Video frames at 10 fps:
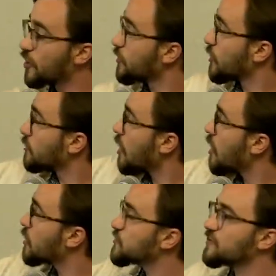in the
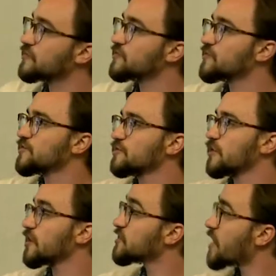logs is
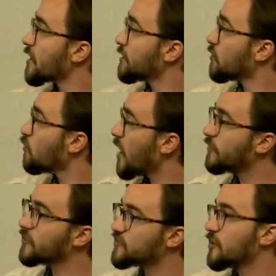exactly when
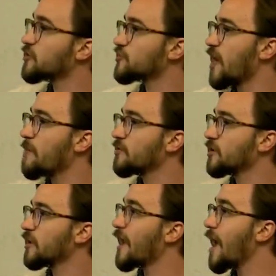these stutters are
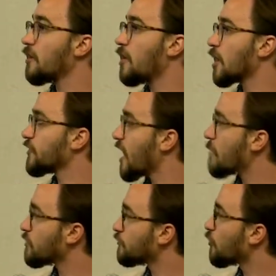happening and how long they
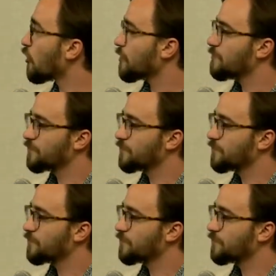happen for.